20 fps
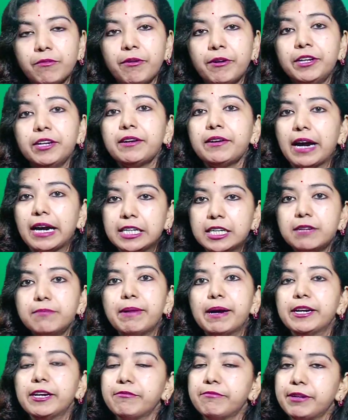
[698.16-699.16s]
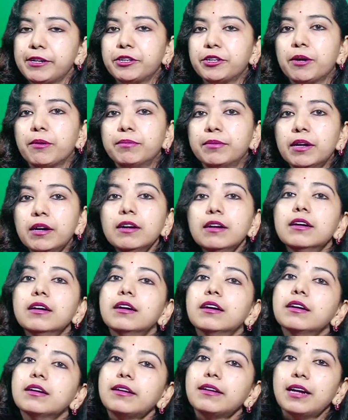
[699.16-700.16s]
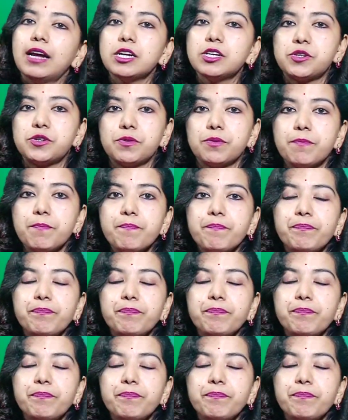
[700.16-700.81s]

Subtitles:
for the greater benefit of the classroom.